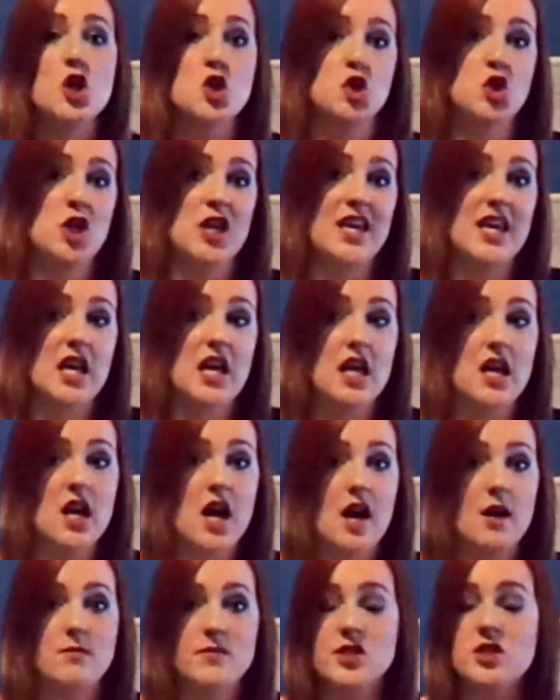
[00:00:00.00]
She
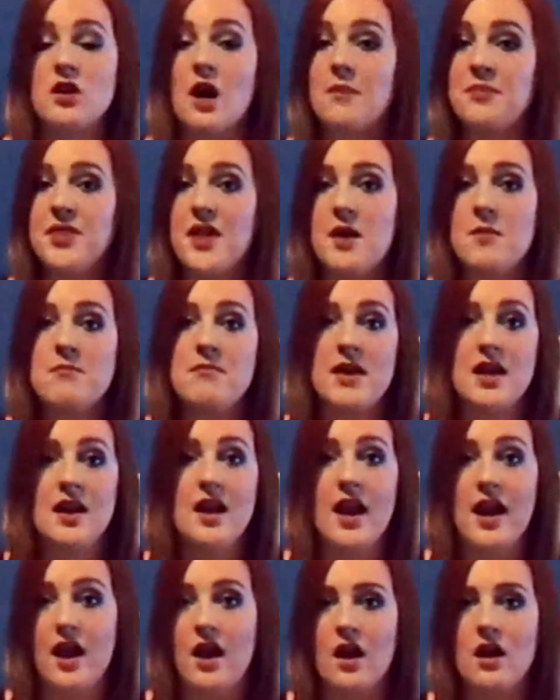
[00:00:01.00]
can stop them
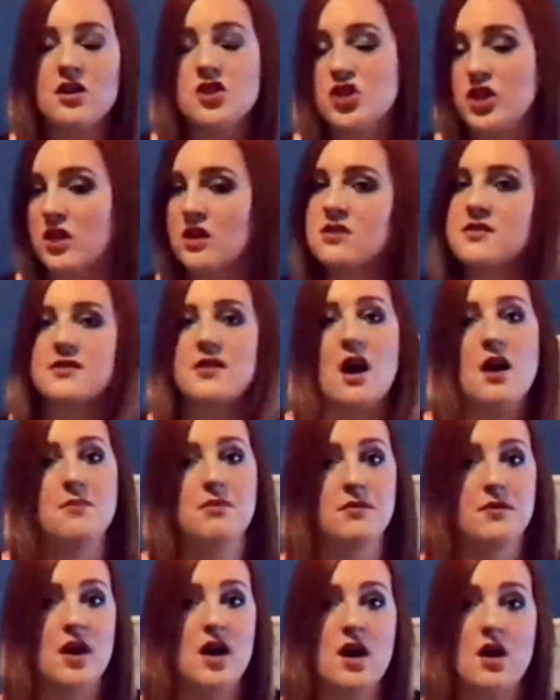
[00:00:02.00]
mid-air, she can
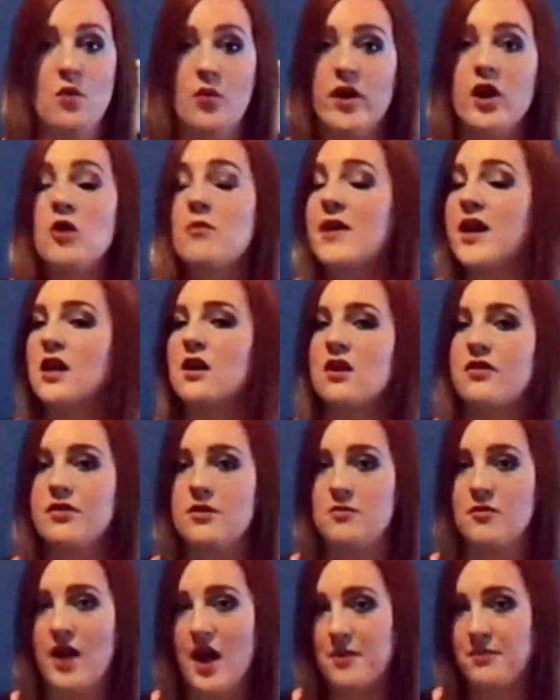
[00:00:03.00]
stop Widowmaker
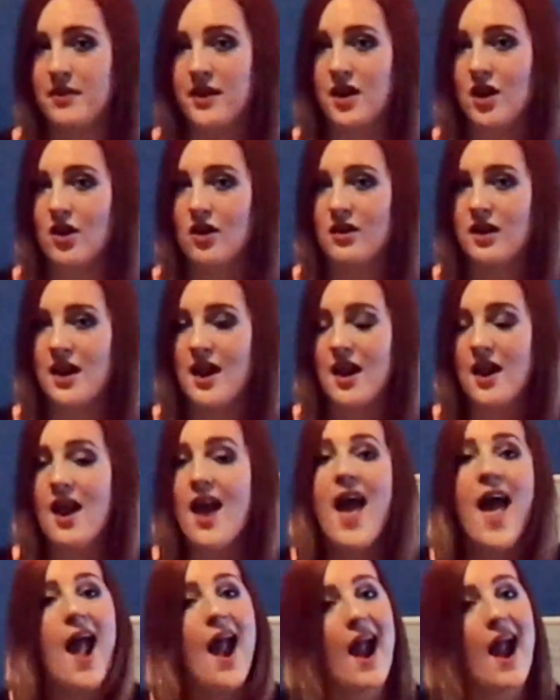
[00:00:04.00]
from grappling hooking,